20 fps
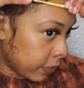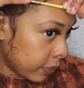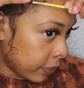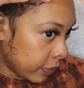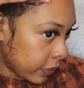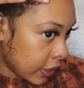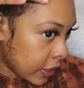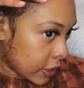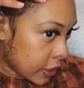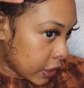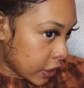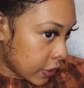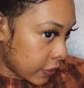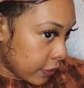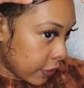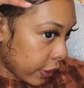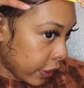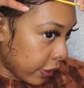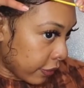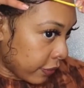This is
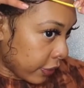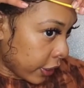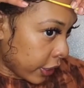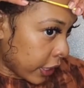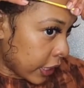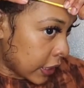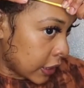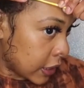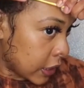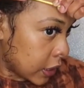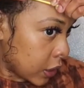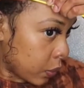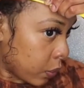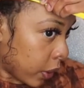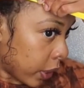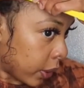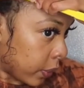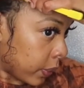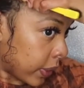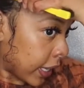very easy to
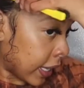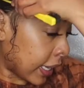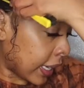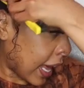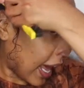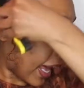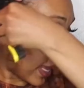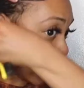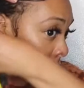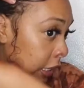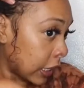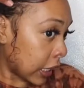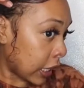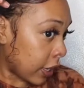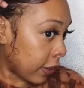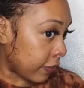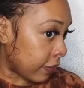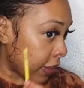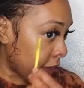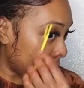work with, and I
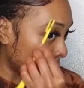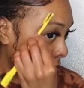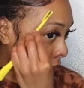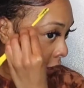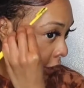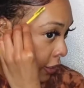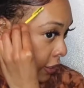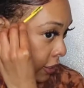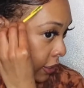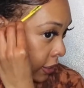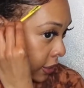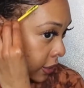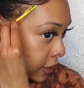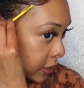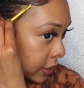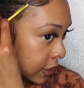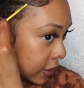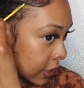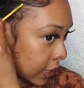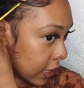love that. The
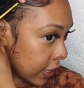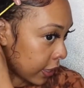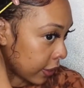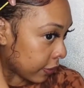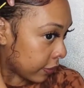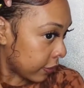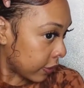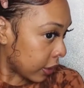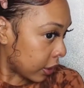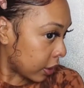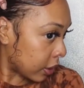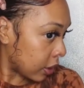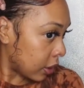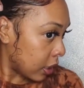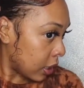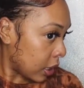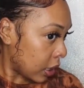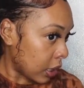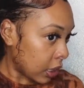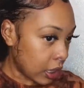consistency of it
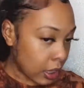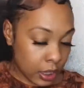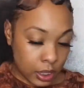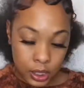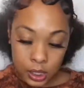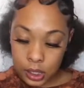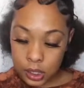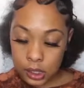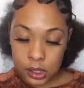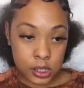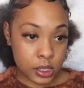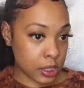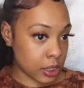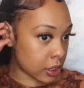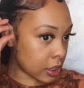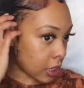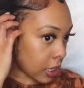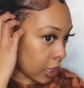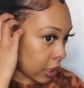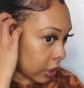is
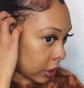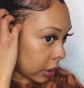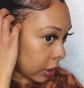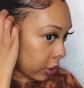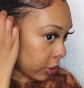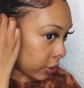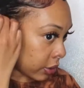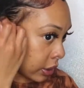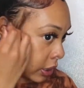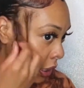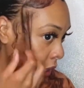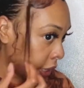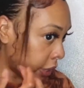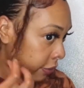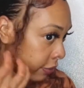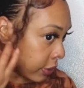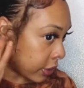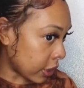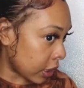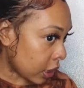literally
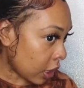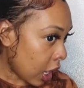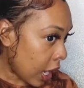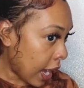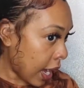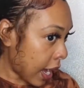everything.